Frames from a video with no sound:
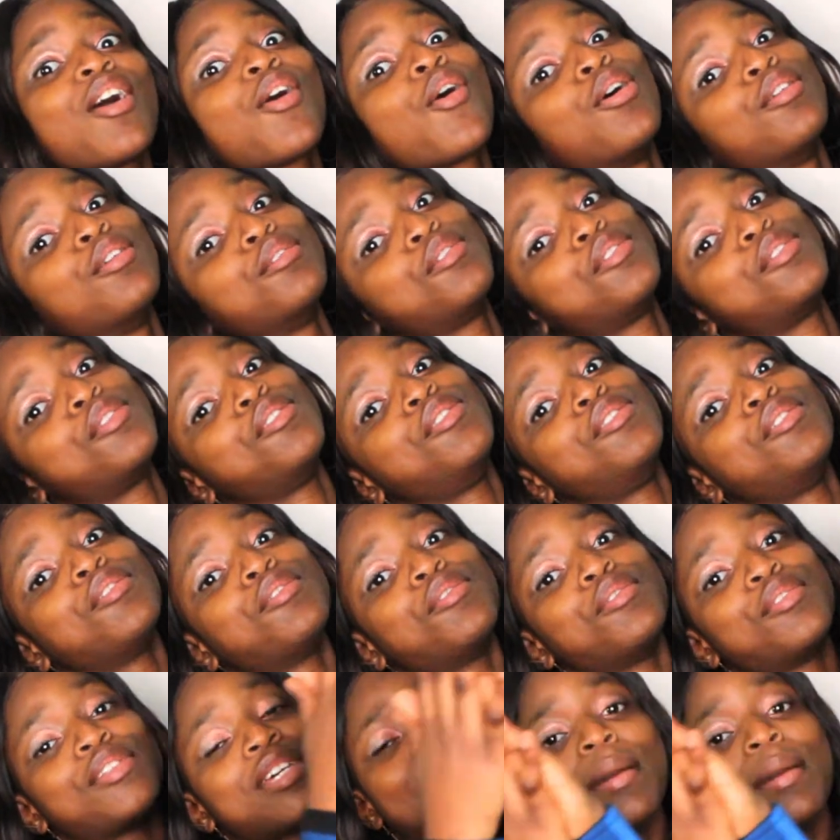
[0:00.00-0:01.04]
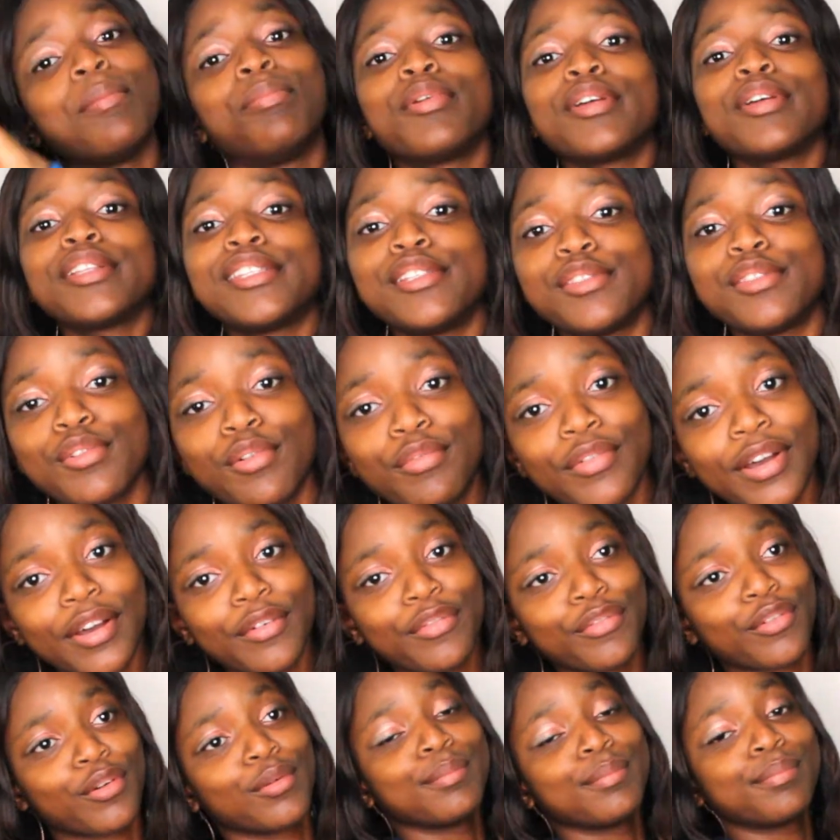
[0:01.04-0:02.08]
continued I brought it over
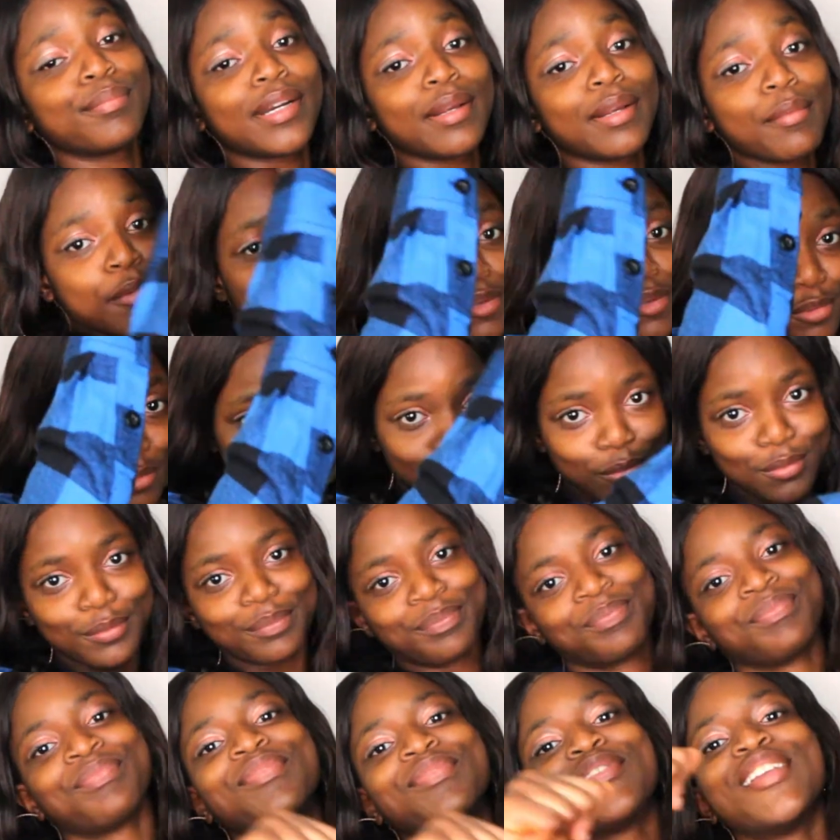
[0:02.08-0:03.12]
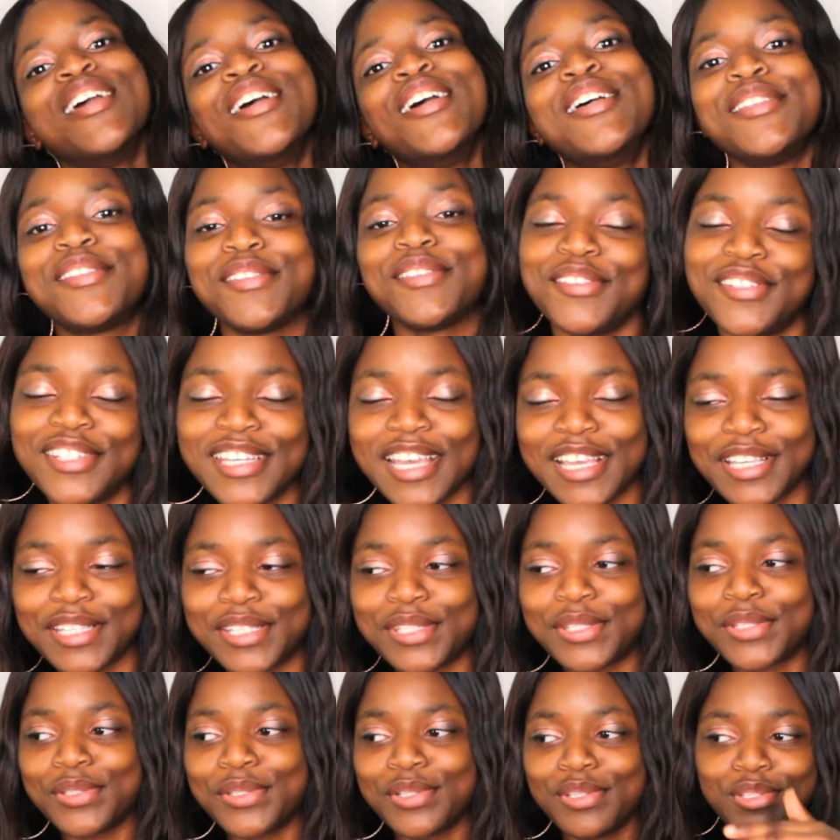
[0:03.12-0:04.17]
from primary school to
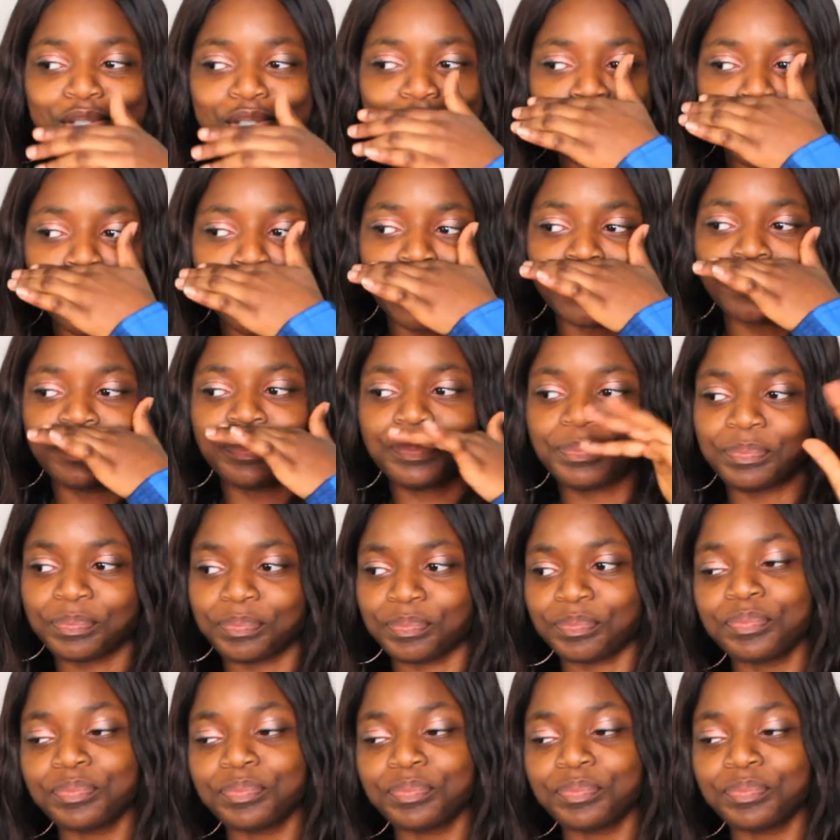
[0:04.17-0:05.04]
JS2 so